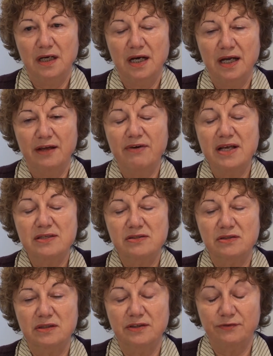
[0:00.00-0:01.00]
have
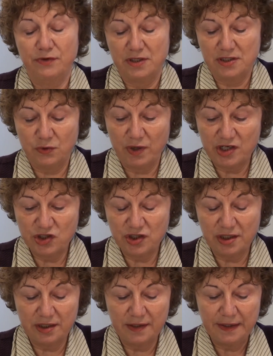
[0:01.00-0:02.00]
answered the first
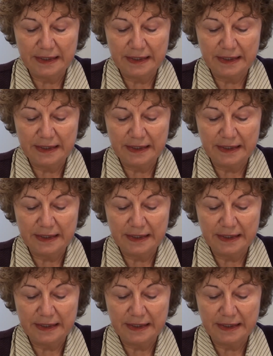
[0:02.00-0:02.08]
question.